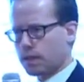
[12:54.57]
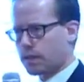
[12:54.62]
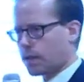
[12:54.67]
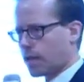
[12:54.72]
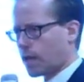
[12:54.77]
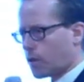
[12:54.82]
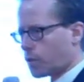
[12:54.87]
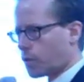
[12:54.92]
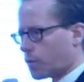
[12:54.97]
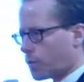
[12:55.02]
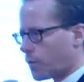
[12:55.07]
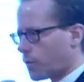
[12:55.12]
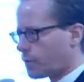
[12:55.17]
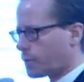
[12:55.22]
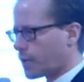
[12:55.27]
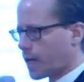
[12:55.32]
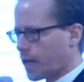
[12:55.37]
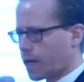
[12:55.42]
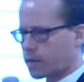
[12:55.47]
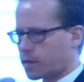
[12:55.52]
Now, we went
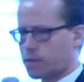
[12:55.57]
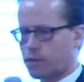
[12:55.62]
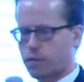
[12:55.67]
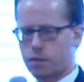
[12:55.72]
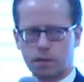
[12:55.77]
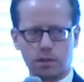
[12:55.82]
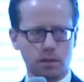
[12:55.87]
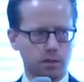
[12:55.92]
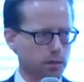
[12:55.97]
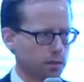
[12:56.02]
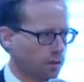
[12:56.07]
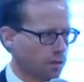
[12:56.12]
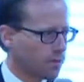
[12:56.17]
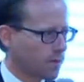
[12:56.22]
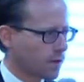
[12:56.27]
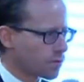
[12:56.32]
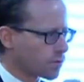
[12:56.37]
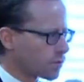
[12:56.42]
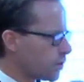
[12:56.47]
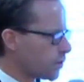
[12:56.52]
back to the
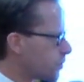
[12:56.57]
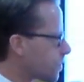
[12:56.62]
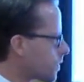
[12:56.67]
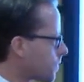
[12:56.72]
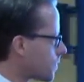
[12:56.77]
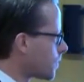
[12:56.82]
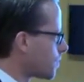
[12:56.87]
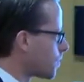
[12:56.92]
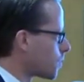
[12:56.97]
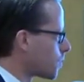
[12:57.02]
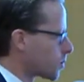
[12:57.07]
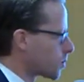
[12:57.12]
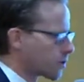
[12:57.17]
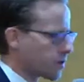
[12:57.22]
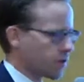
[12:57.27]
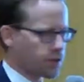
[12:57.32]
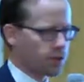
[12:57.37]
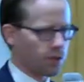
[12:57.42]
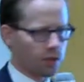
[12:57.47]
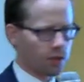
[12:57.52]
Federal Rules of Civil
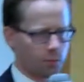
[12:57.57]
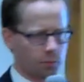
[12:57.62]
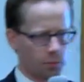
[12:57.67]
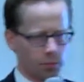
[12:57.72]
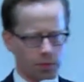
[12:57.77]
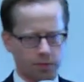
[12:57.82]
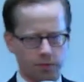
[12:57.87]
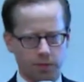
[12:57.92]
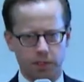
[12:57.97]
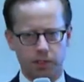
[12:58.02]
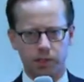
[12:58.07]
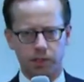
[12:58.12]
Procedure on a previous